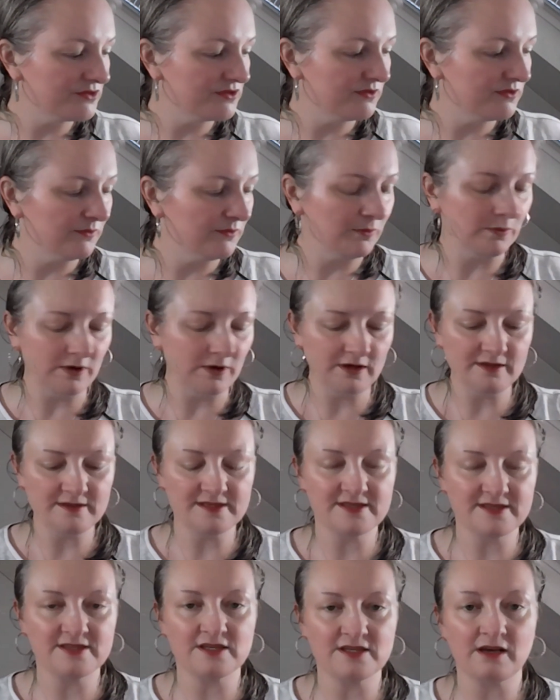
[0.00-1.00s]

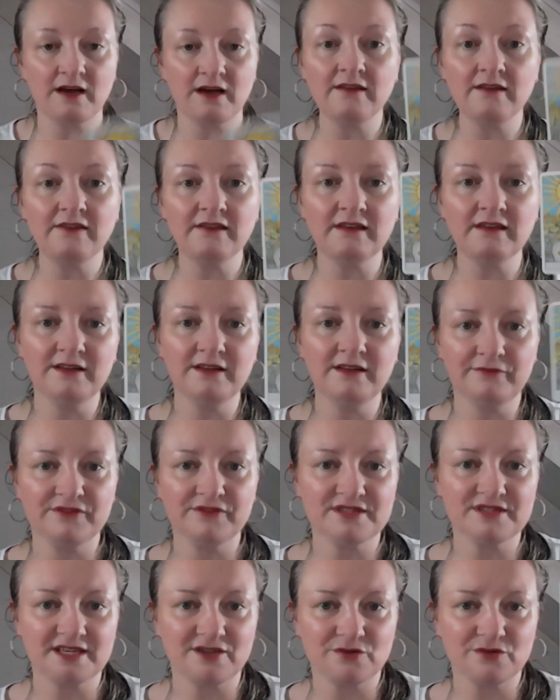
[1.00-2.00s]
Wands. Underneath
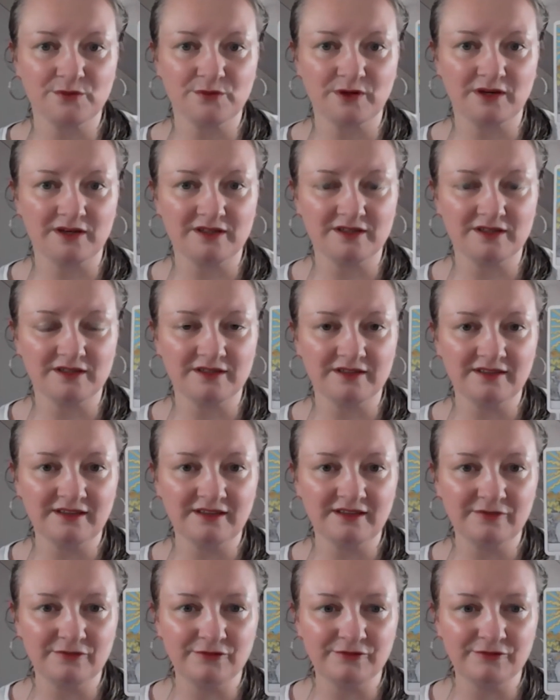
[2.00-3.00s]
the central card,
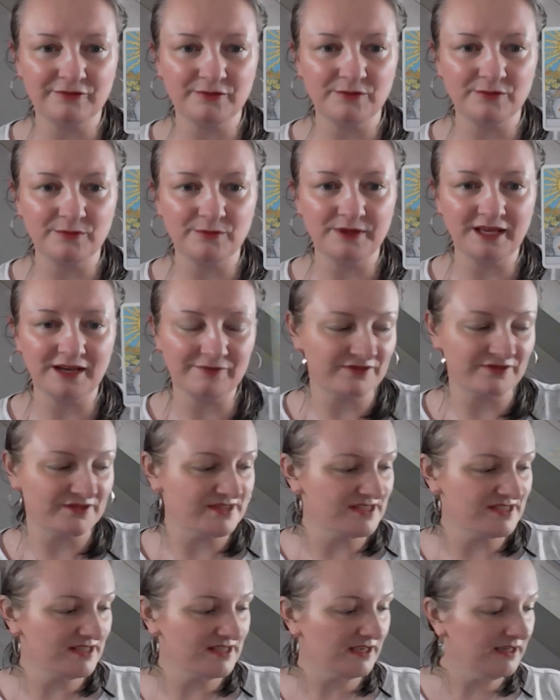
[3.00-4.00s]
underneath the Fool, we have the
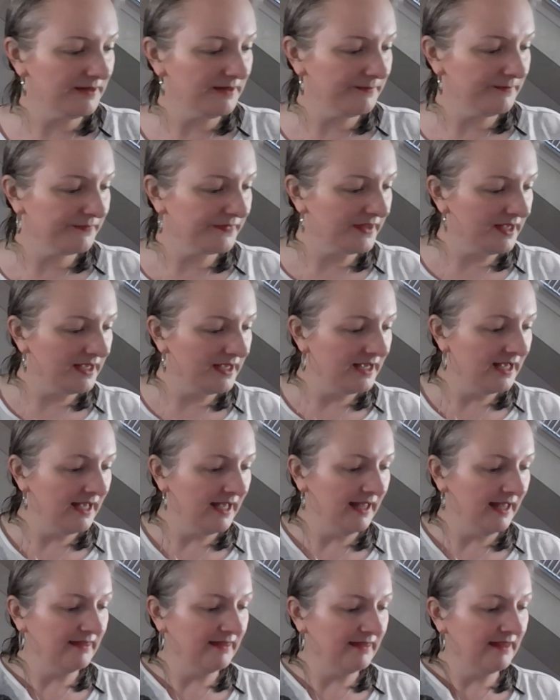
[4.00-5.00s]
Sun.
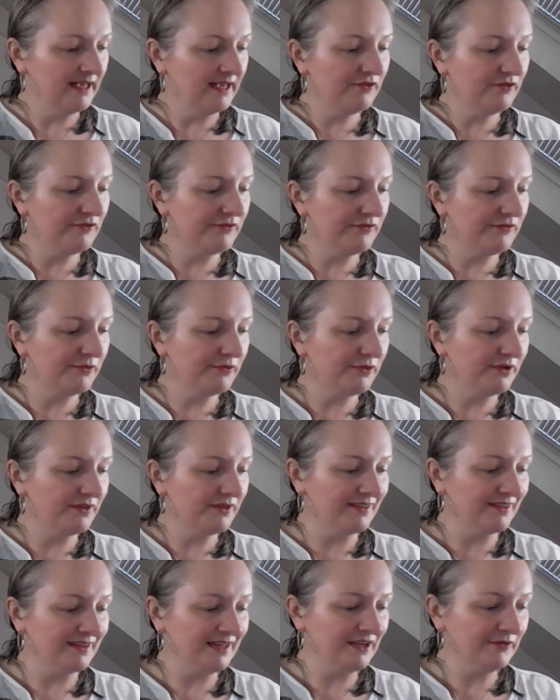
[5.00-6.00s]
And then for
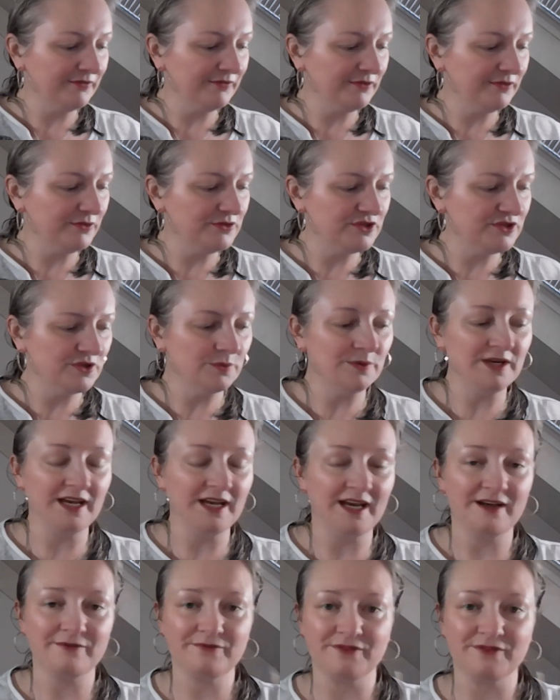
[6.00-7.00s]
the near future, we
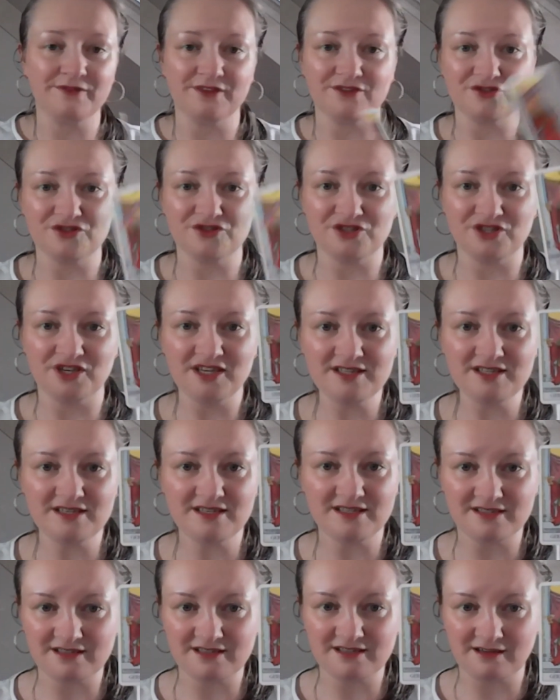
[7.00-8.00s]
have the
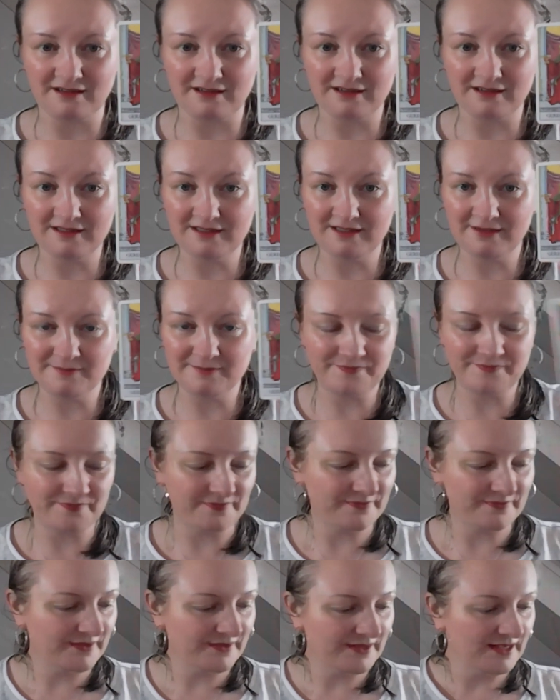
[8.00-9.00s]
Justice card.
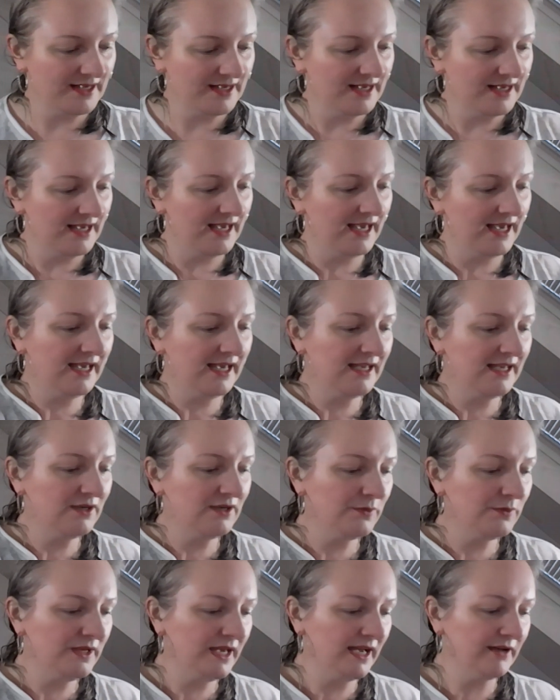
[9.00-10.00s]

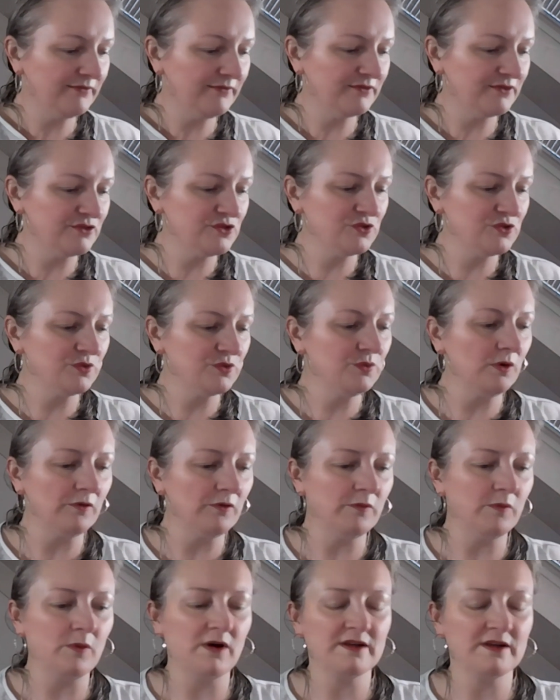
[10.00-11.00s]
And we have the Two
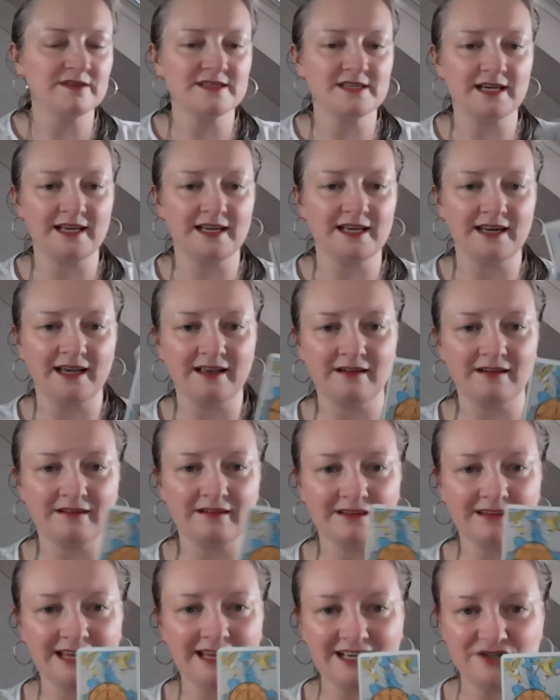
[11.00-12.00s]
of Wands, and I
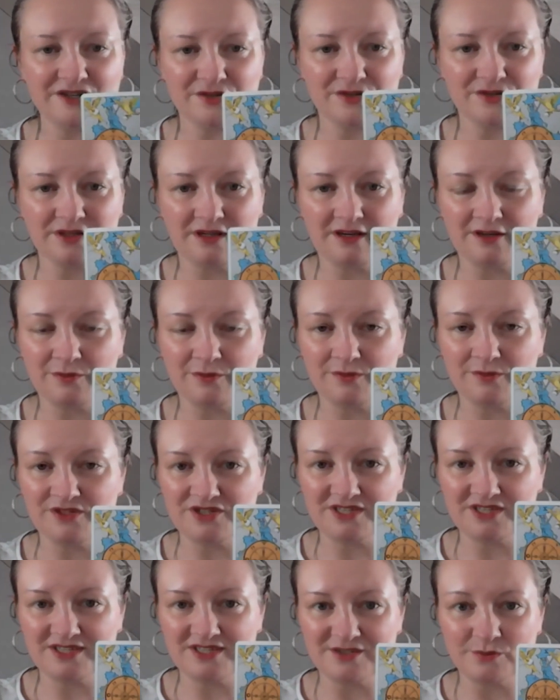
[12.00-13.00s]
got an extra card,
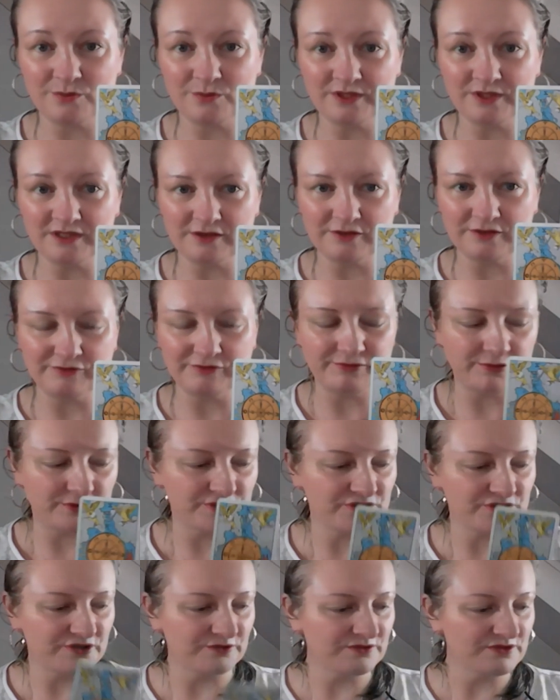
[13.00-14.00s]
which is the Wheel of
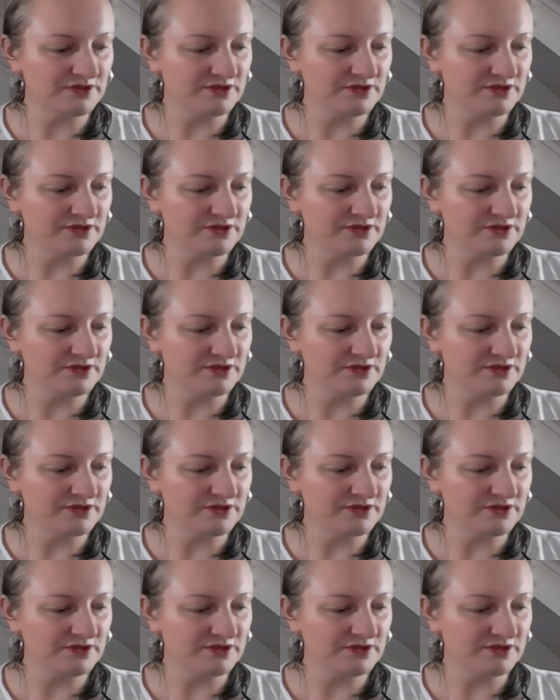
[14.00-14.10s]
Fortune.